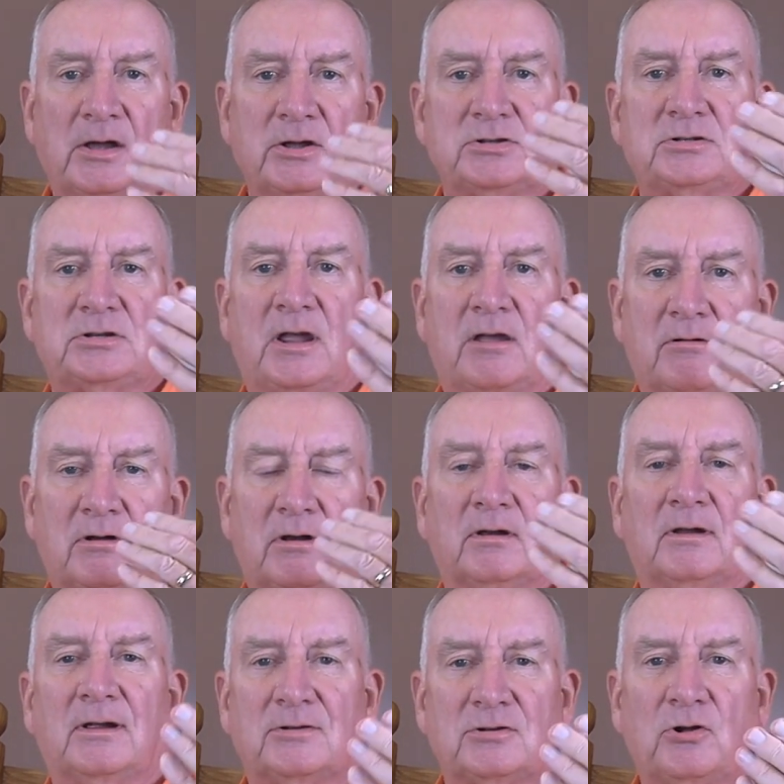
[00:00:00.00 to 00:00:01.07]
standard
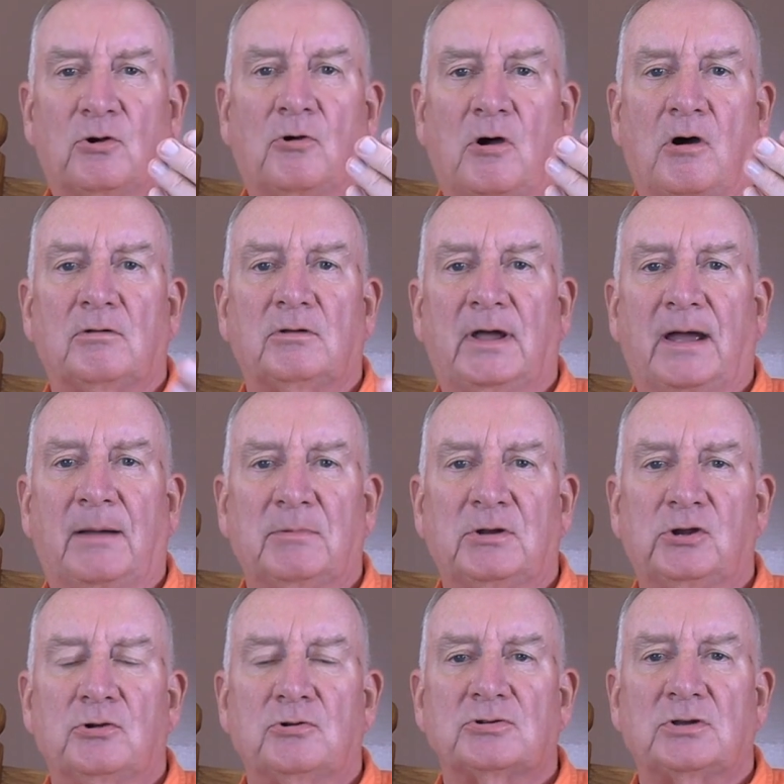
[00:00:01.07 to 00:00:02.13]
so-called light, I'm going
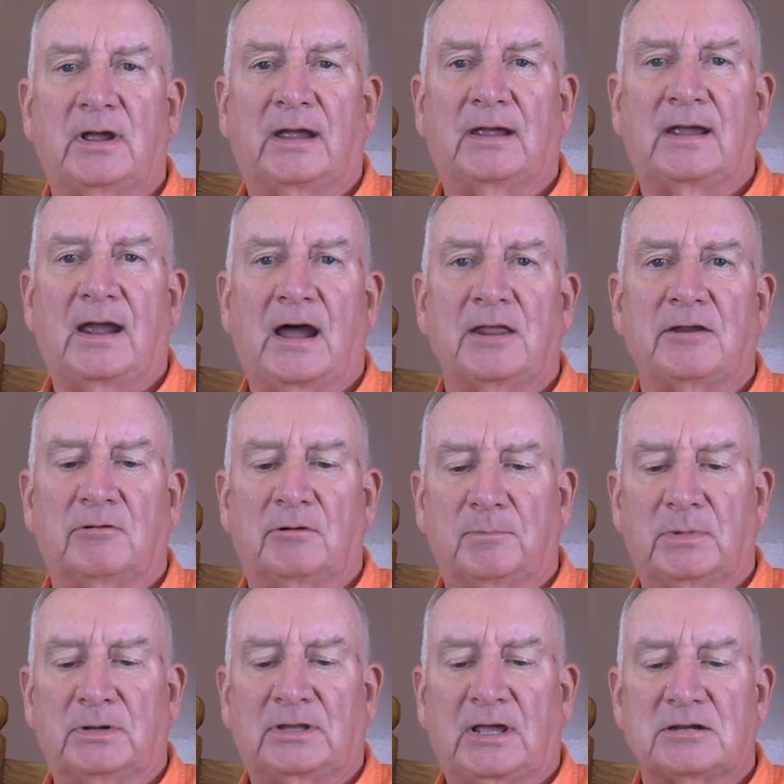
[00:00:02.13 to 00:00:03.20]
to use light
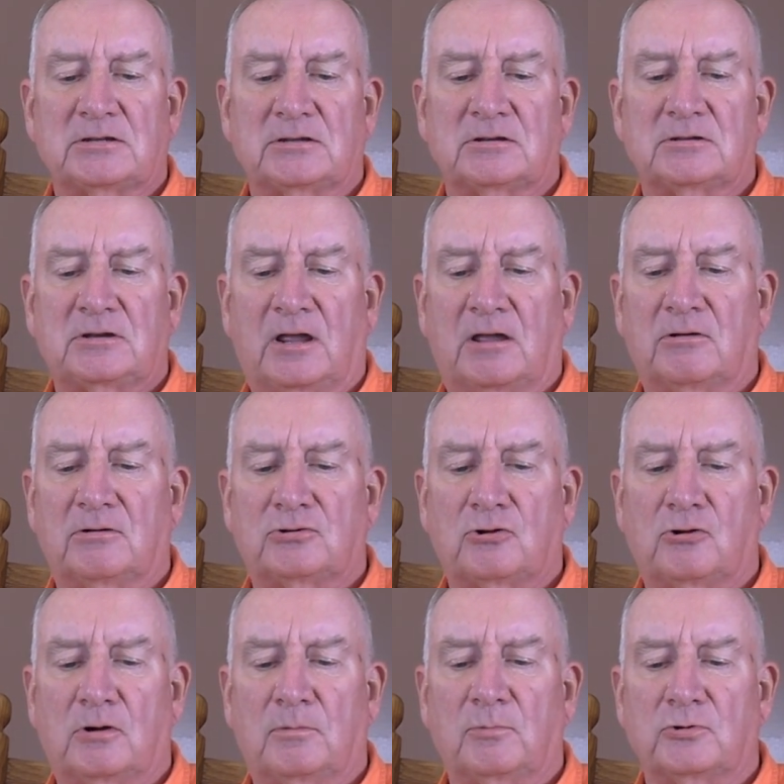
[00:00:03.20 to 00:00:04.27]
gathering, but that's the standard
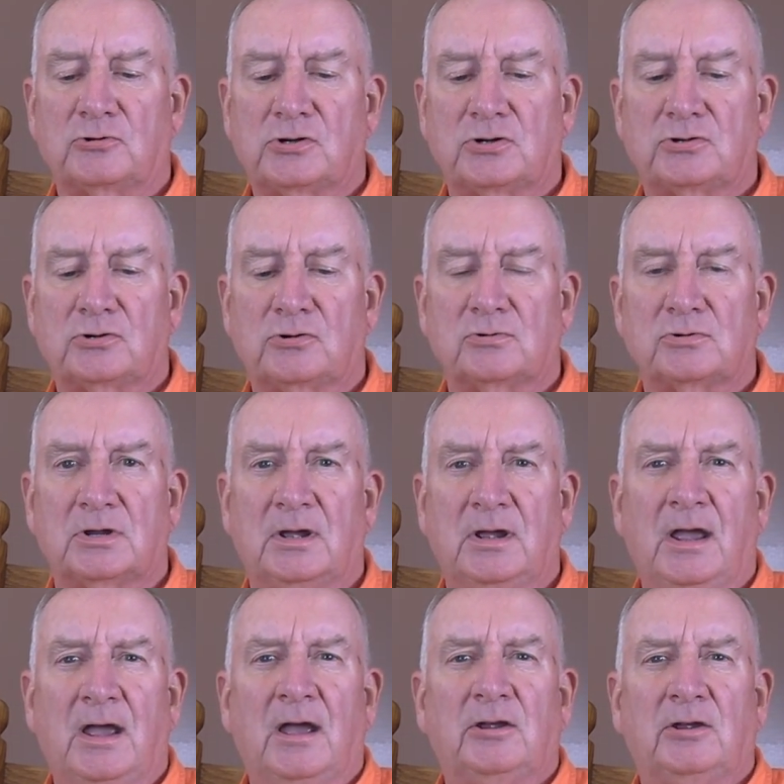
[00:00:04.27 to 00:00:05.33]
term which is used.
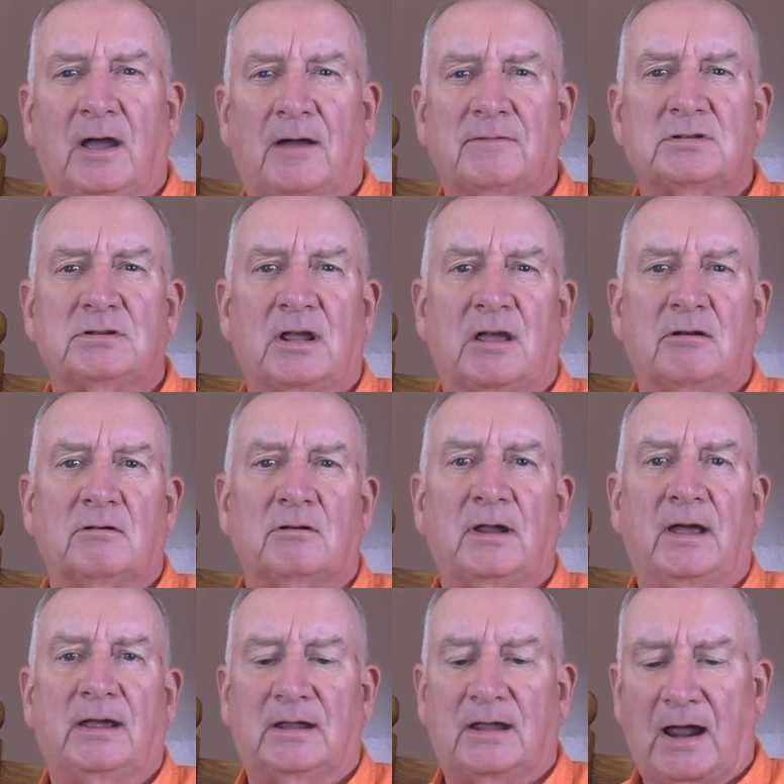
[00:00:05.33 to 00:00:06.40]
You have standard
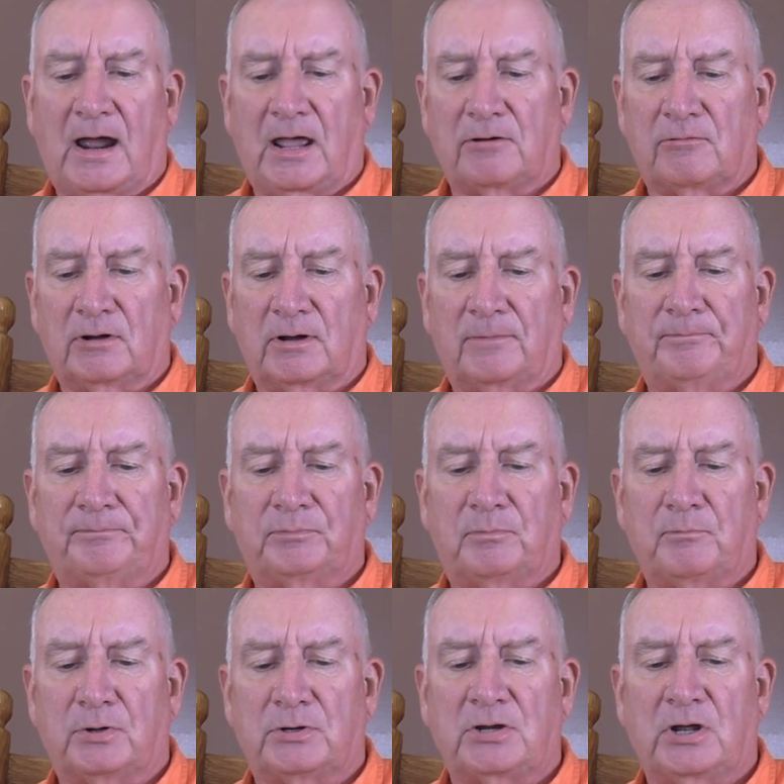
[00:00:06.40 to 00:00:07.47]
light gathering
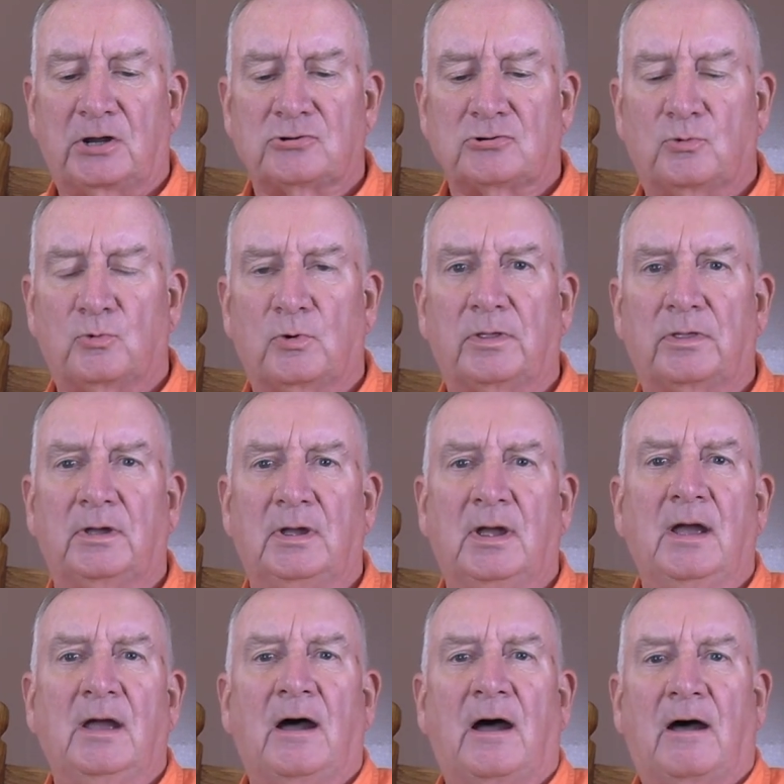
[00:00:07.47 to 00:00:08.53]
potential with
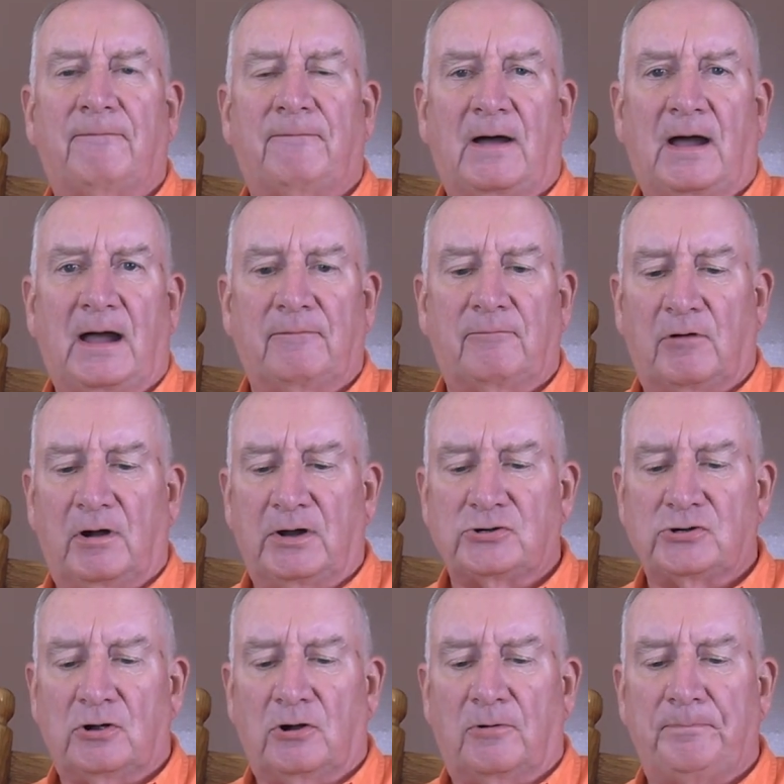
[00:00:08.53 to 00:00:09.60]
a 5
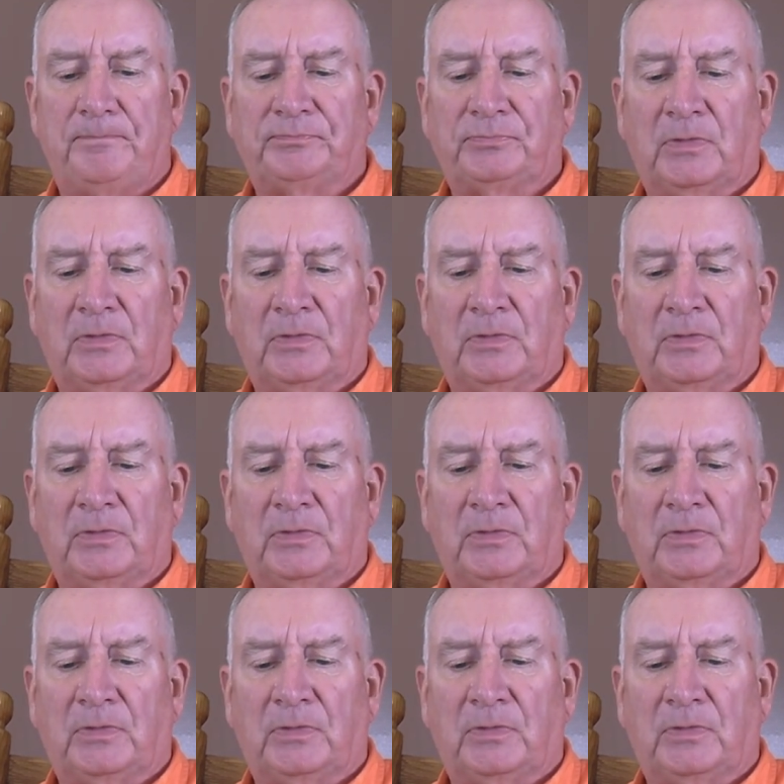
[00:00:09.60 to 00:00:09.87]
ratio.